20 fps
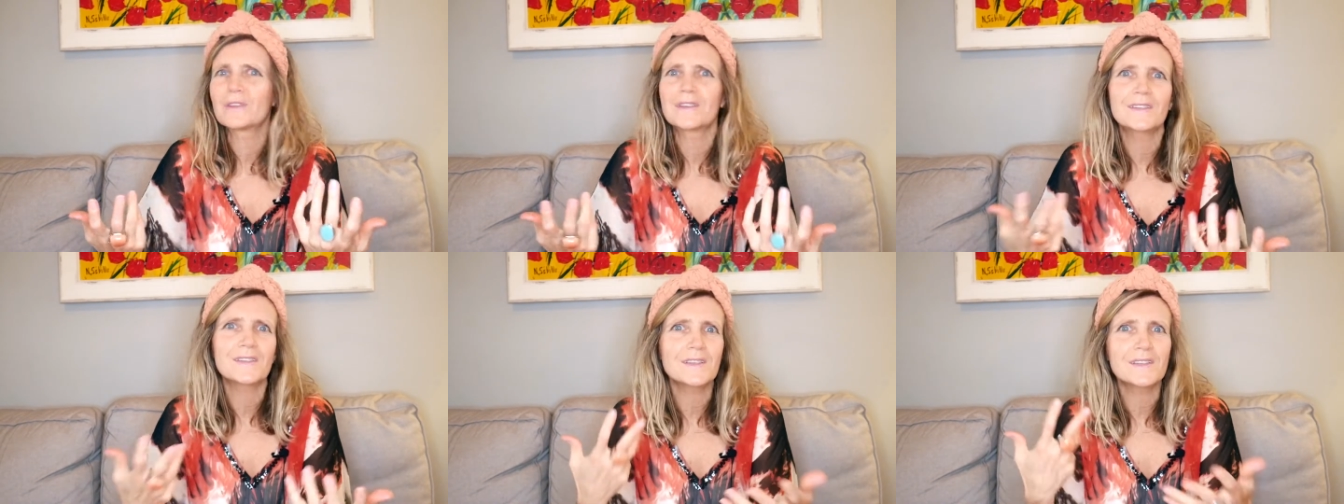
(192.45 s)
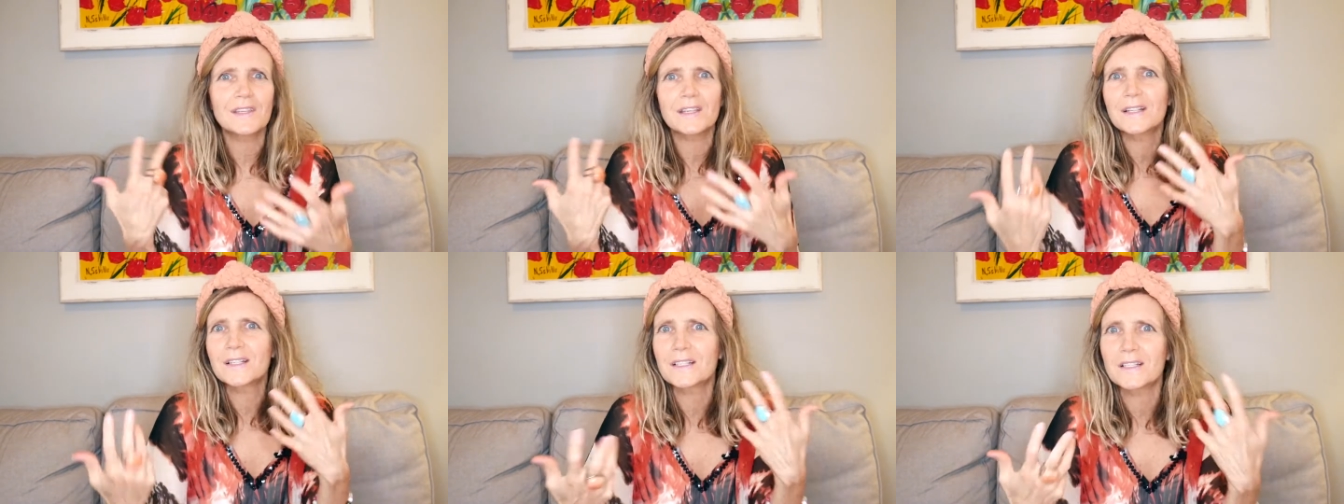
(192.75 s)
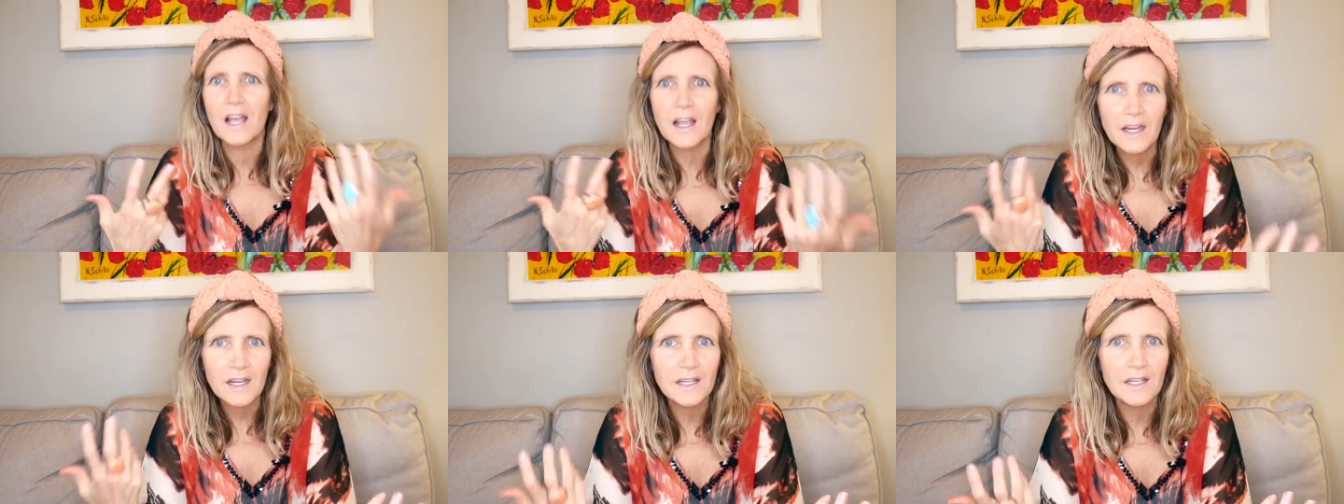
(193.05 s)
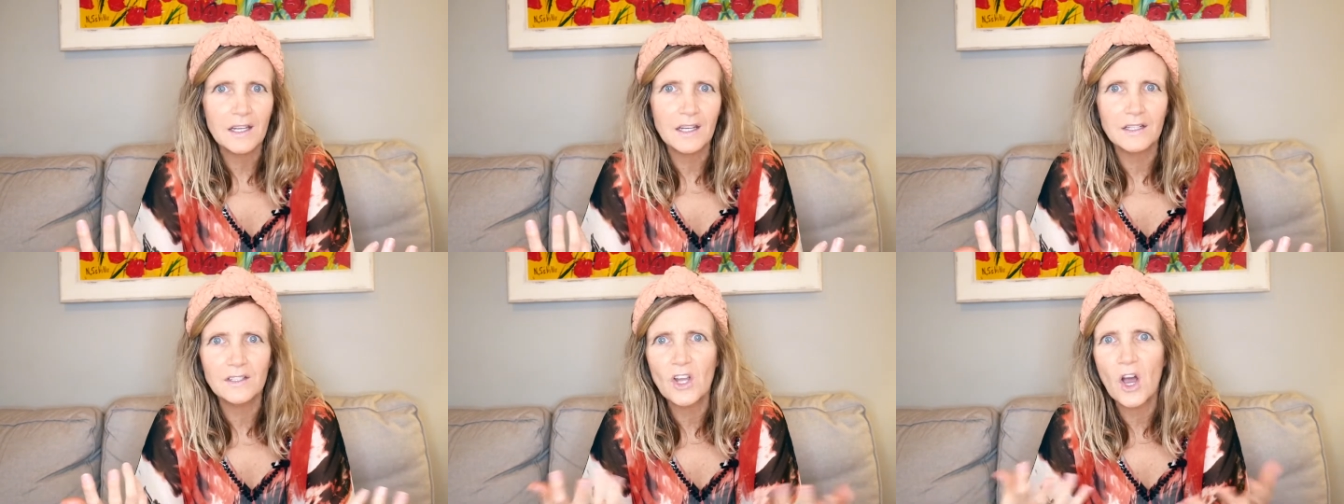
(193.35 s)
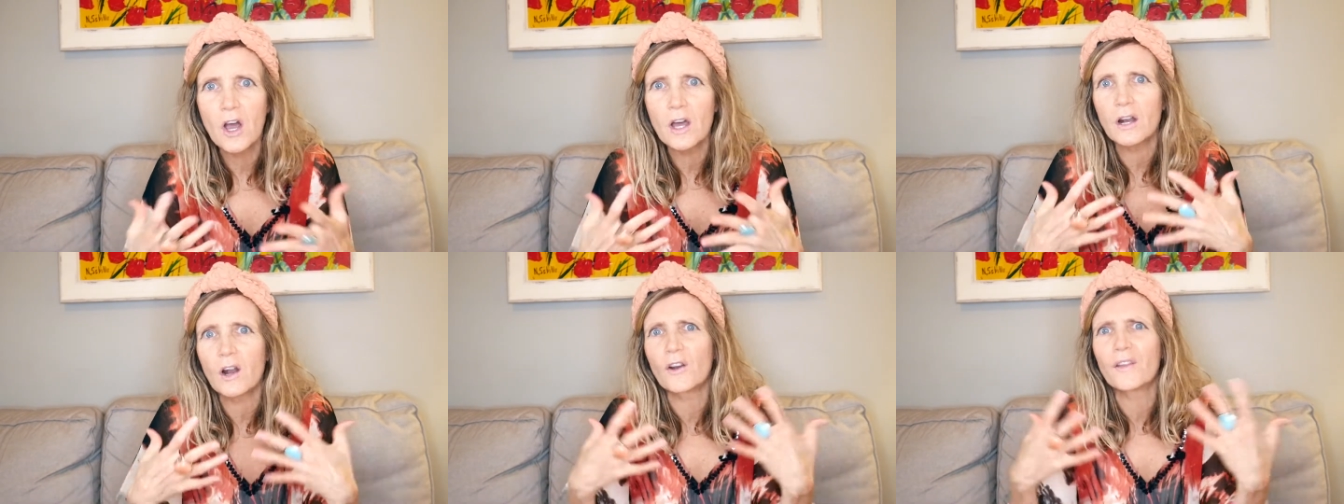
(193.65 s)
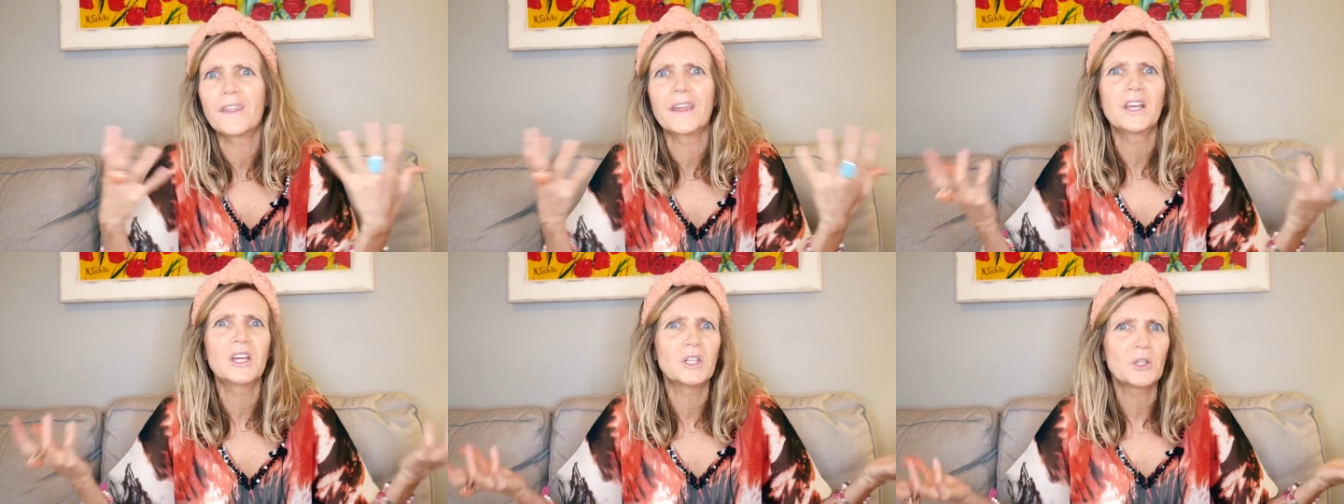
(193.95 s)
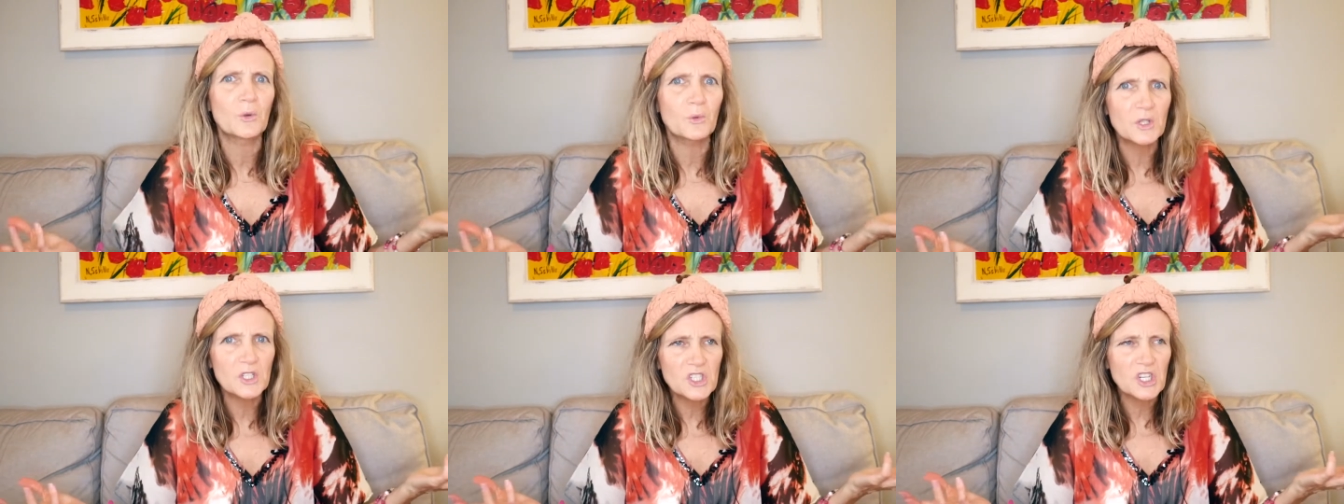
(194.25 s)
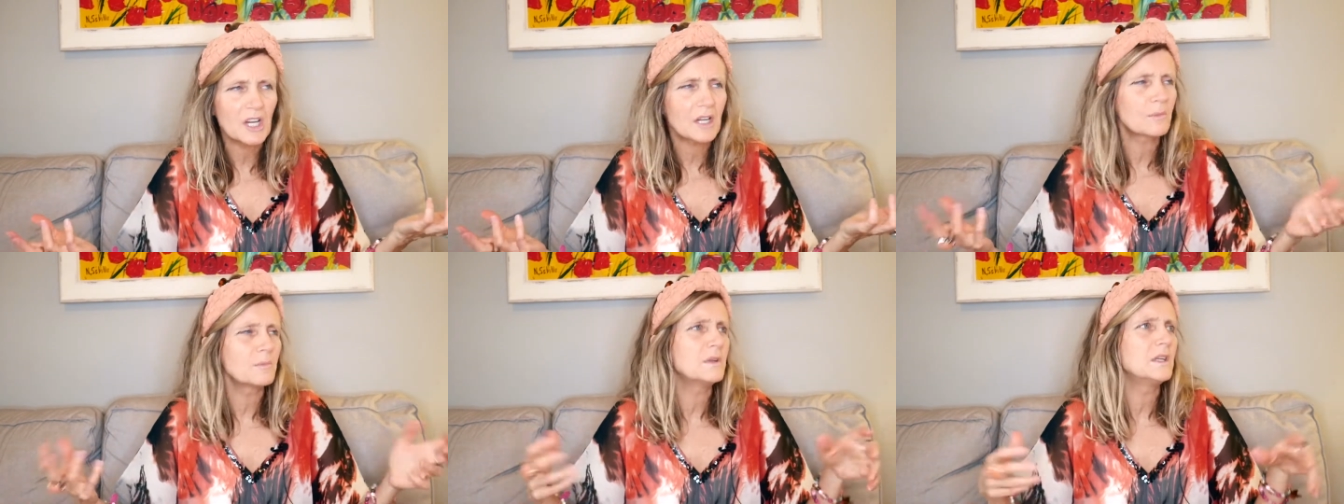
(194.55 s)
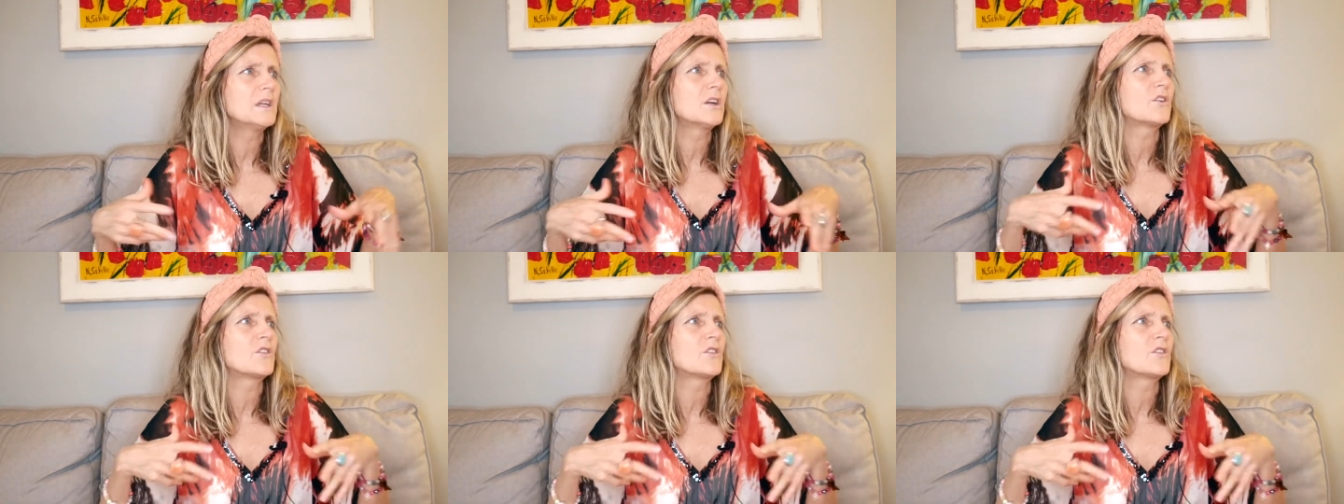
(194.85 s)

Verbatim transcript: This is exciting. Not are they going to reject me?